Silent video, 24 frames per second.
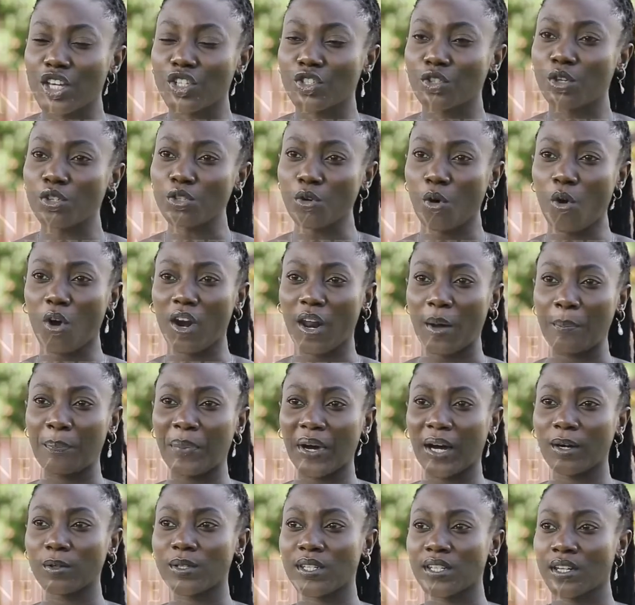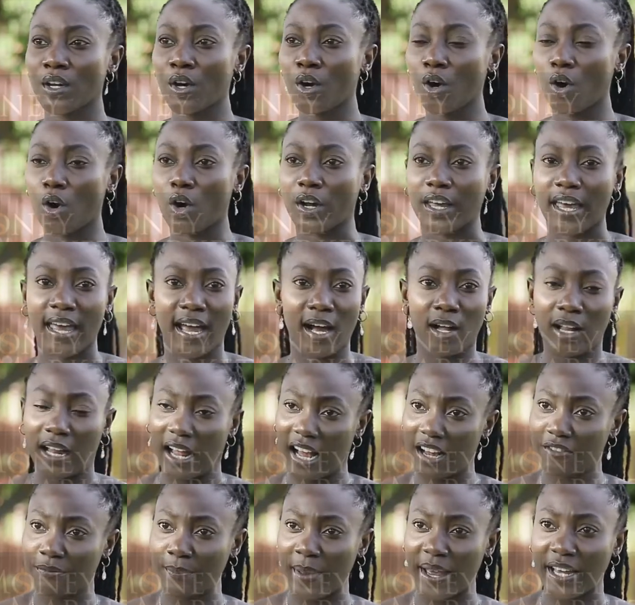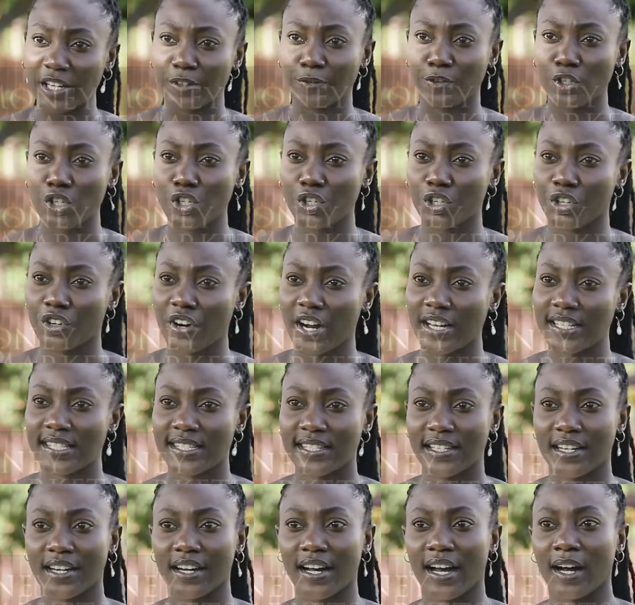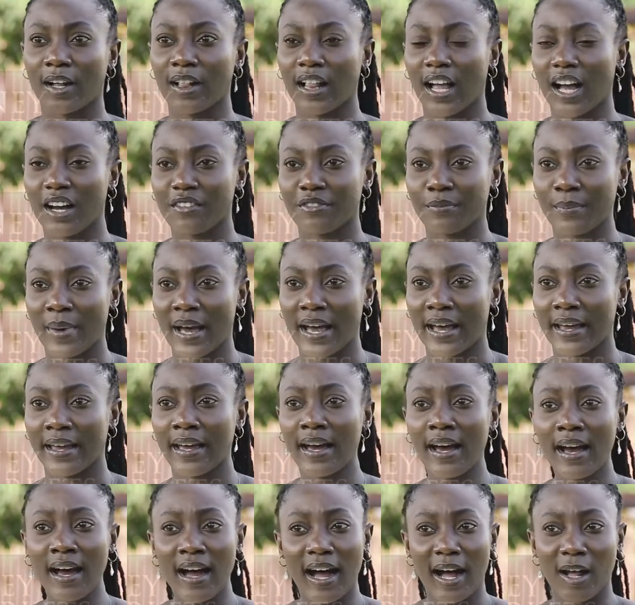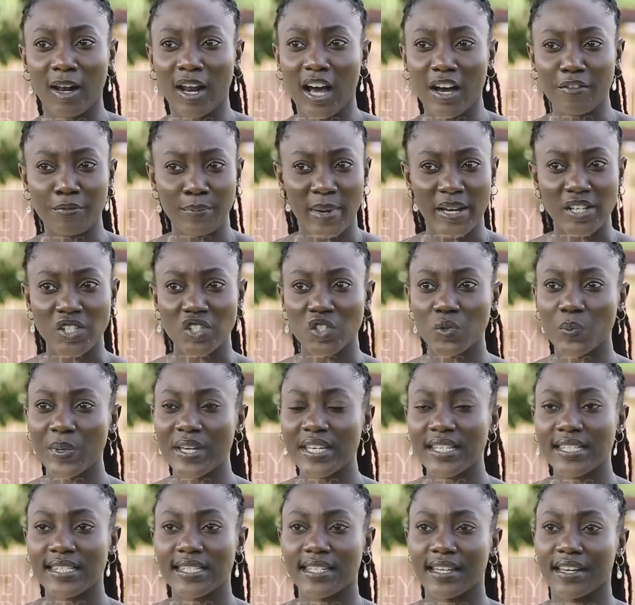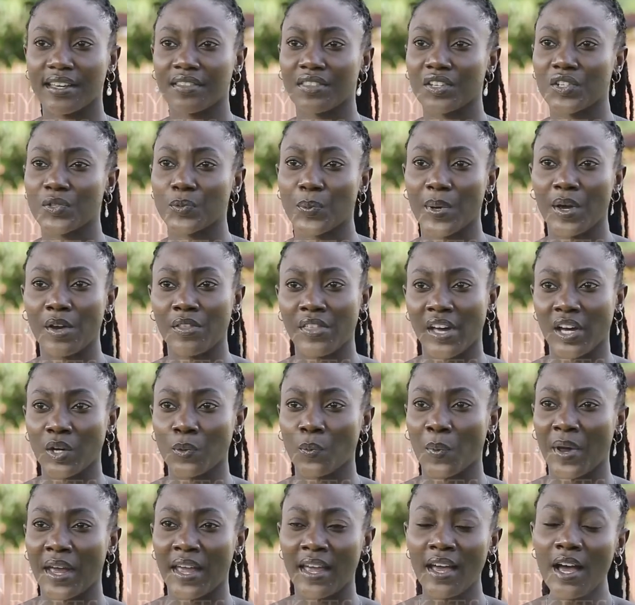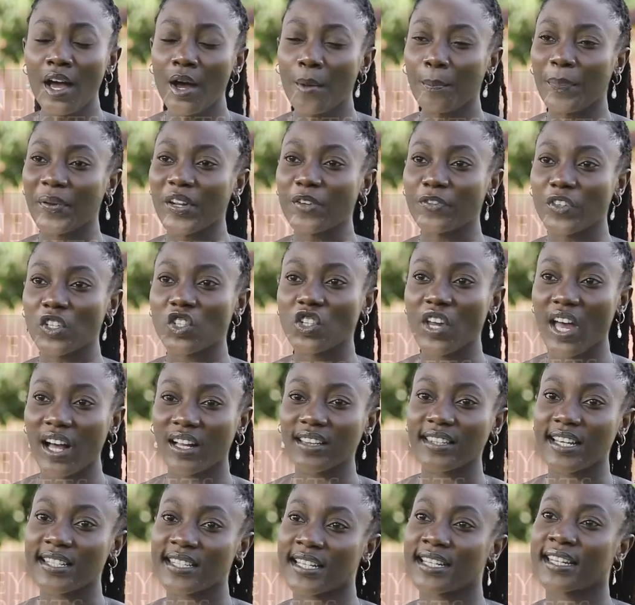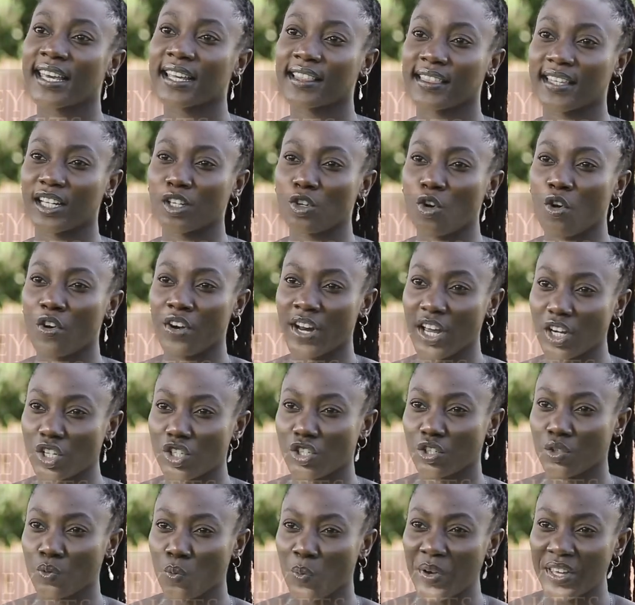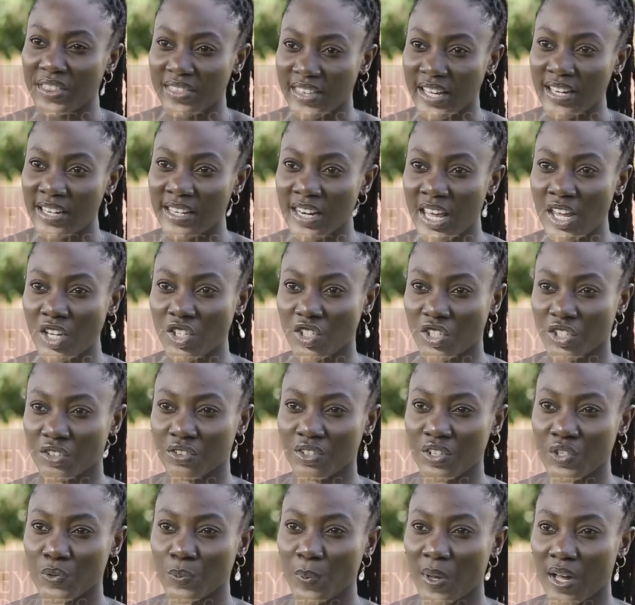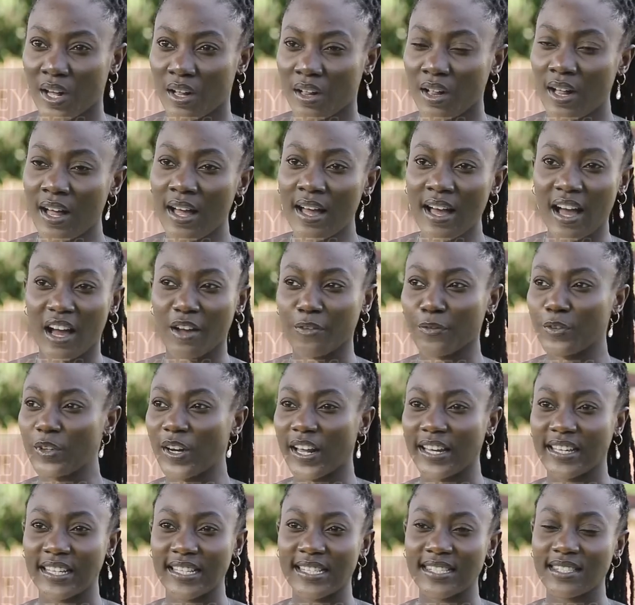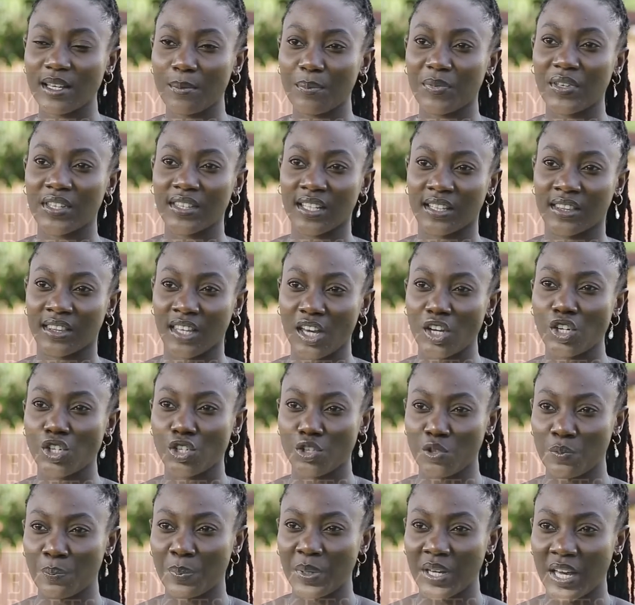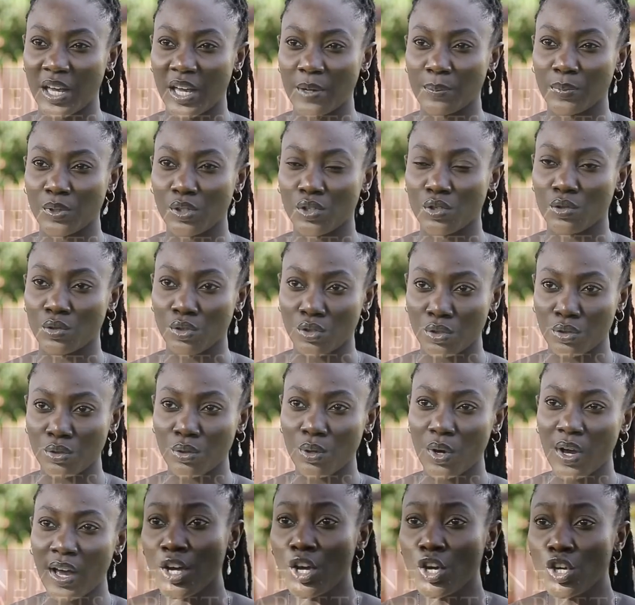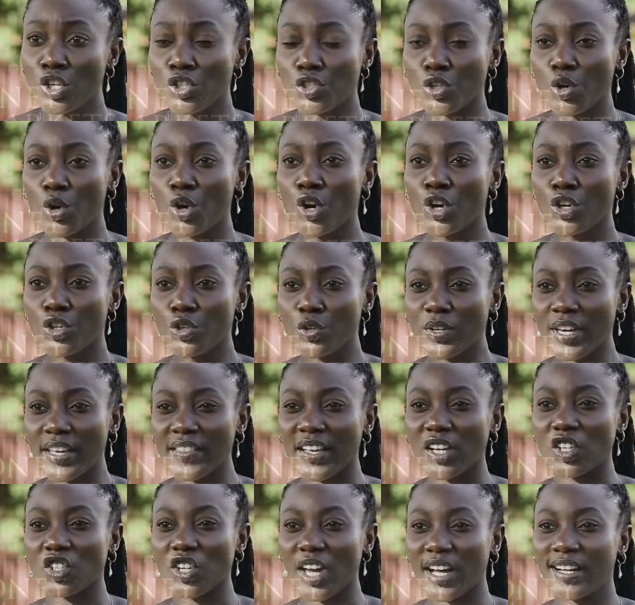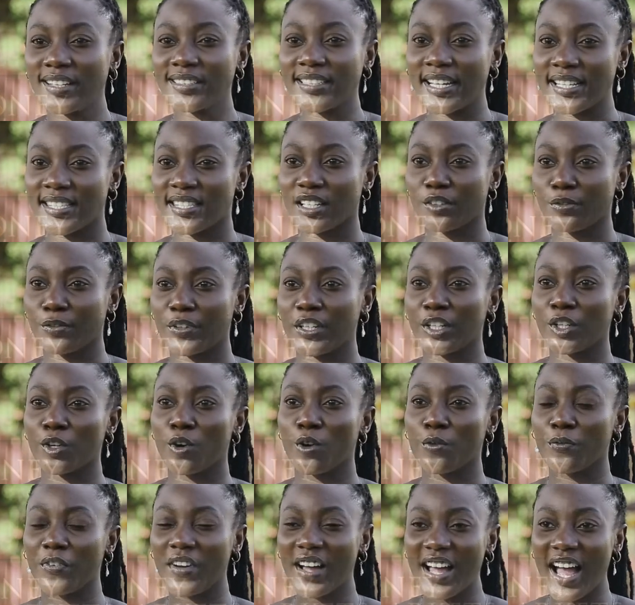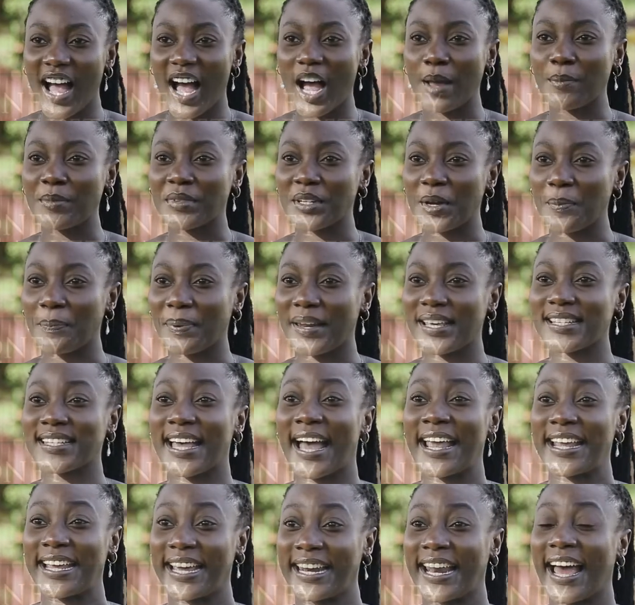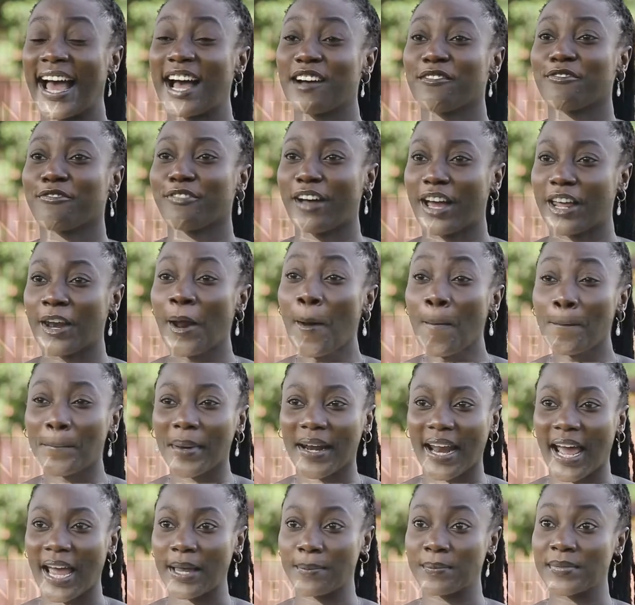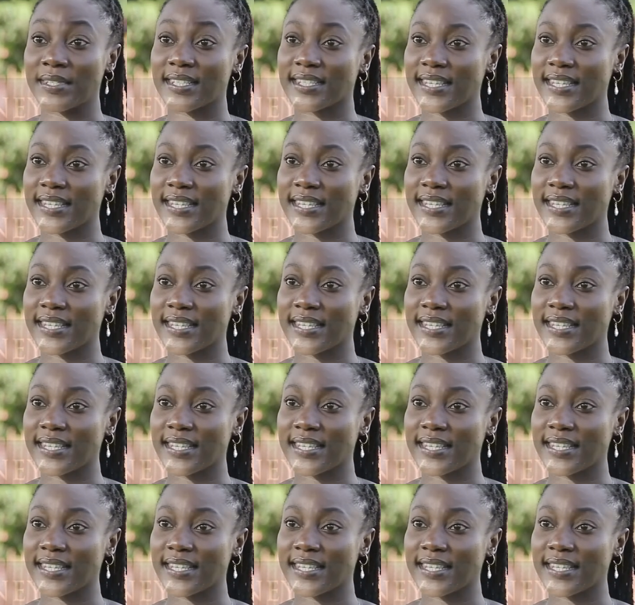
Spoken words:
It's not all about, okay, I'll have my artificial grass here, I'll have my swings here this way or that way. But if a child doesn't get that connection with that nature as well, I feel like it's something that they should be able to do. So you get that child gets that feeling of, I'm in a place I can have fun, but I'm